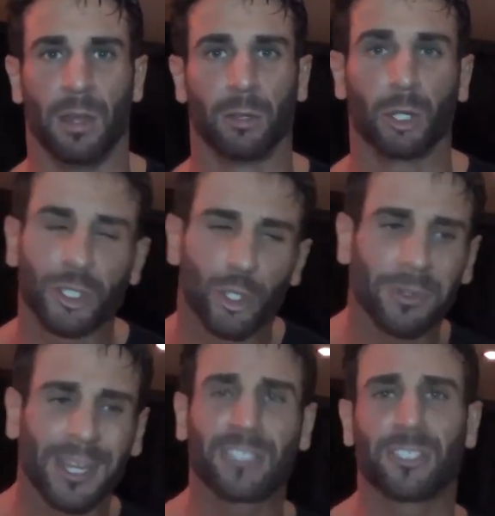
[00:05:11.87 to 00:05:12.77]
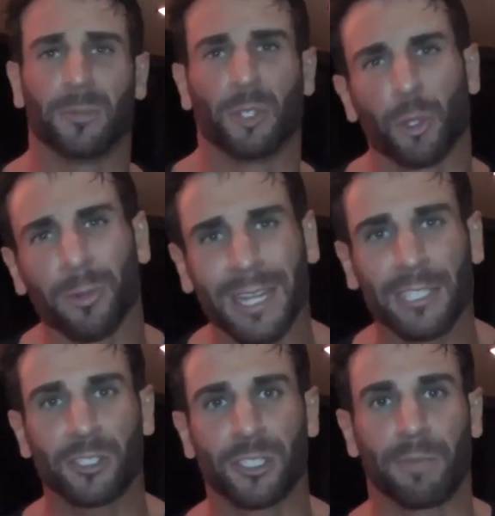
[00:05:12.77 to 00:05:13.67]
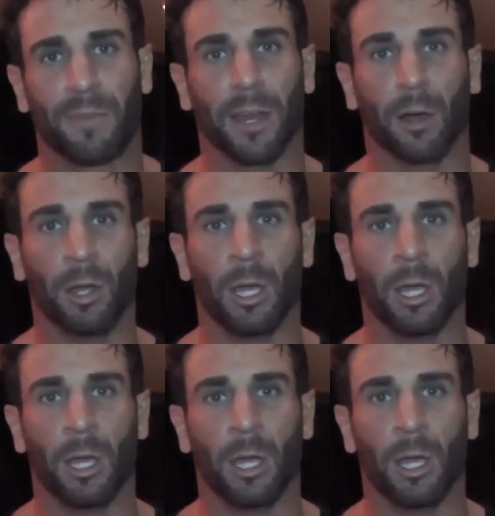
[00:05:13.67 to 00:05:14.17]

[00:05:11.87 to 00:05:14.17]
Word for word: Look at your relationship. Did your relationship fail?